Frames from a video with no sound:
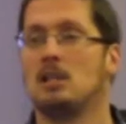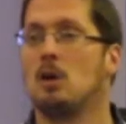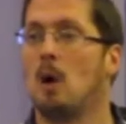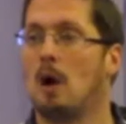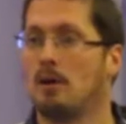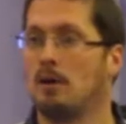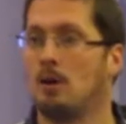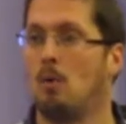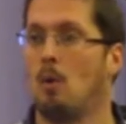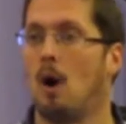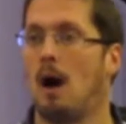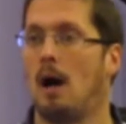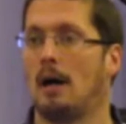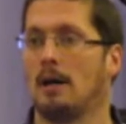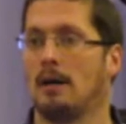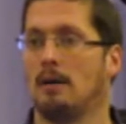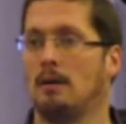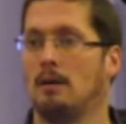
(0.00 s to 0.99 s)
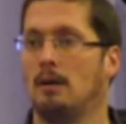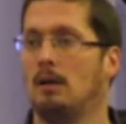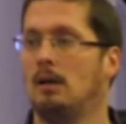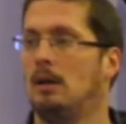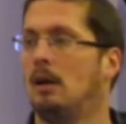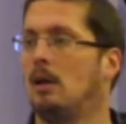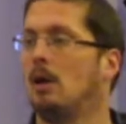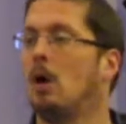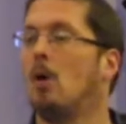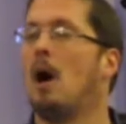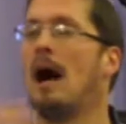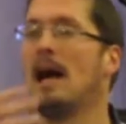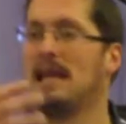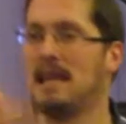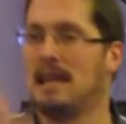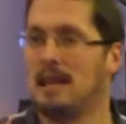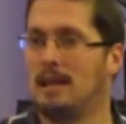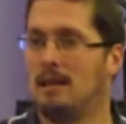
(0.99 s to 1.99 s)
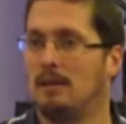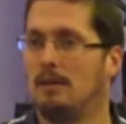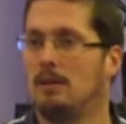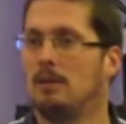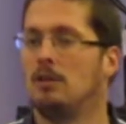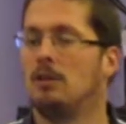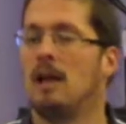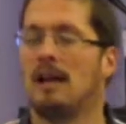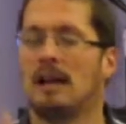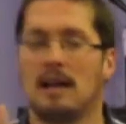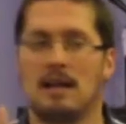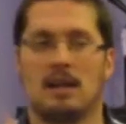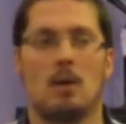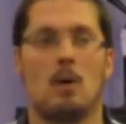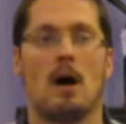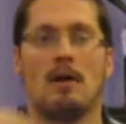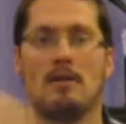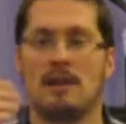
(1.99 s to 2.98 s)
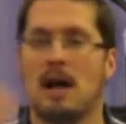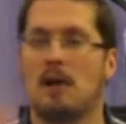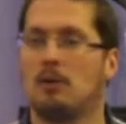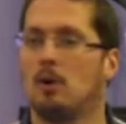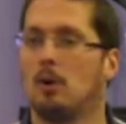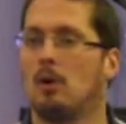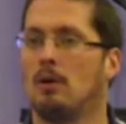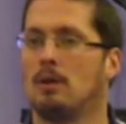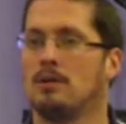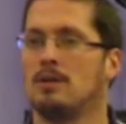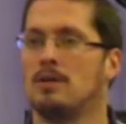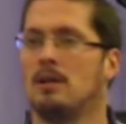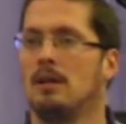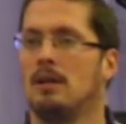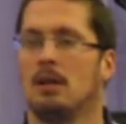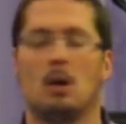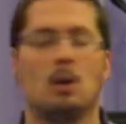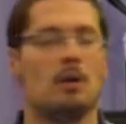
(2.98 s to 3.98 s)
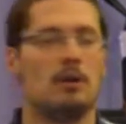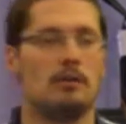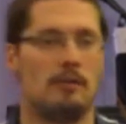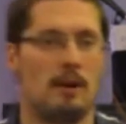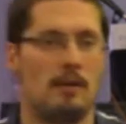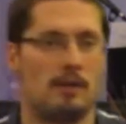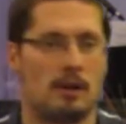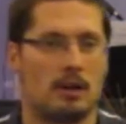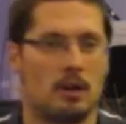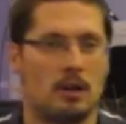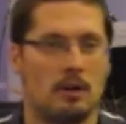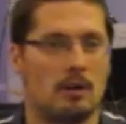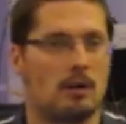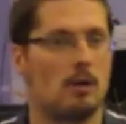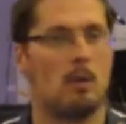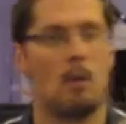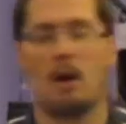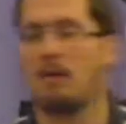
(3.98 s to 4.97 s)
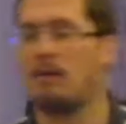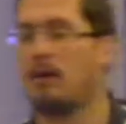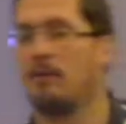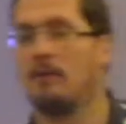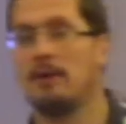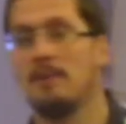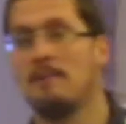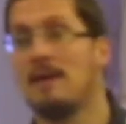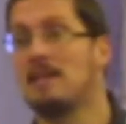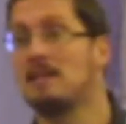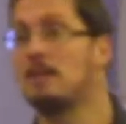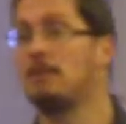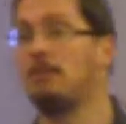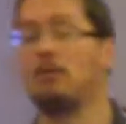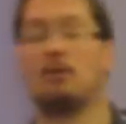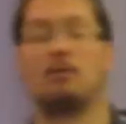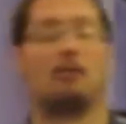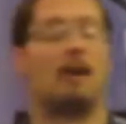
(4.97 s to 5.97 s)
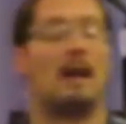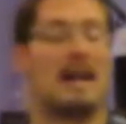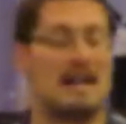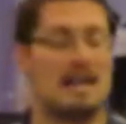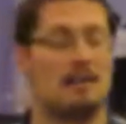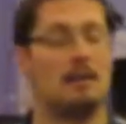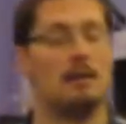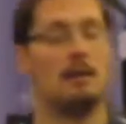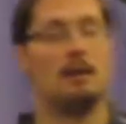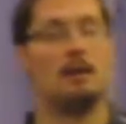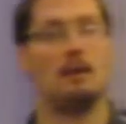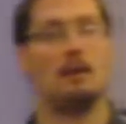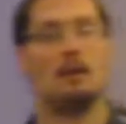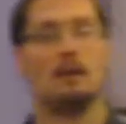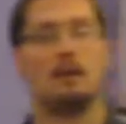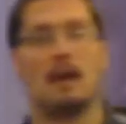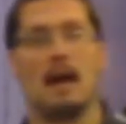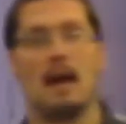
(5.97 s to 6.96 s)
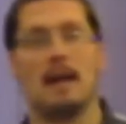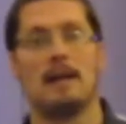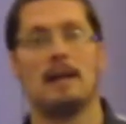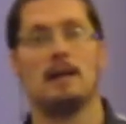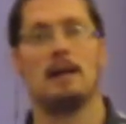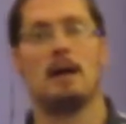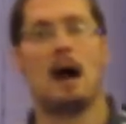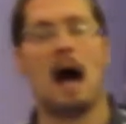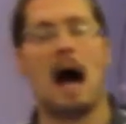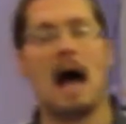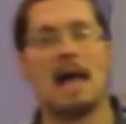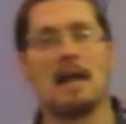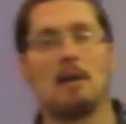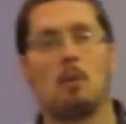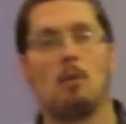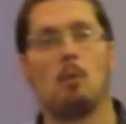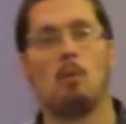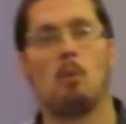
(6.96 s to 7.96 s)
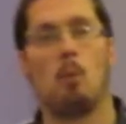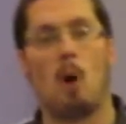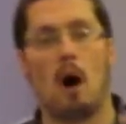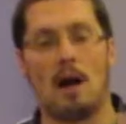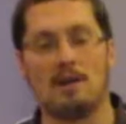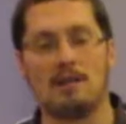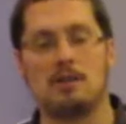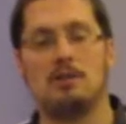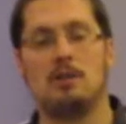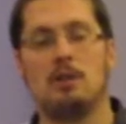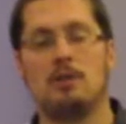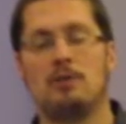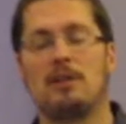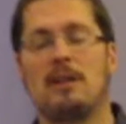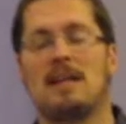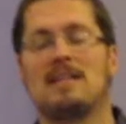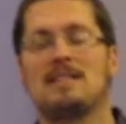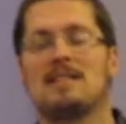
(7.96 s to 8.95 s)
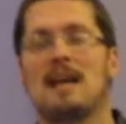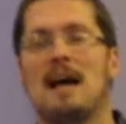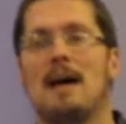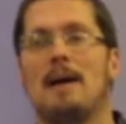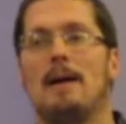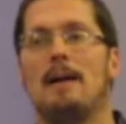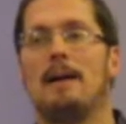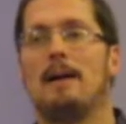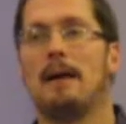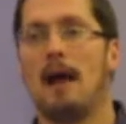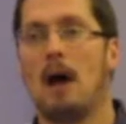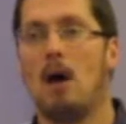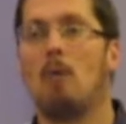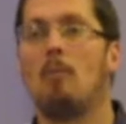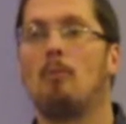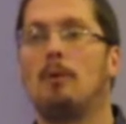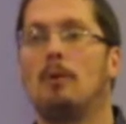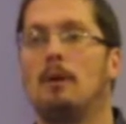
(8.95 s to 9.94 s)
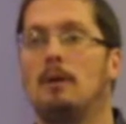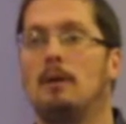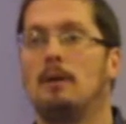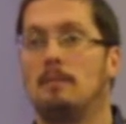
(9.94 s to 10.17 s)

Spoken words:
is to go out and go walk or go hiking, do that kind of, go out in the outdoors, go to the river, go to Clearwater River, and it makes me feel great, okay? I want to do things that help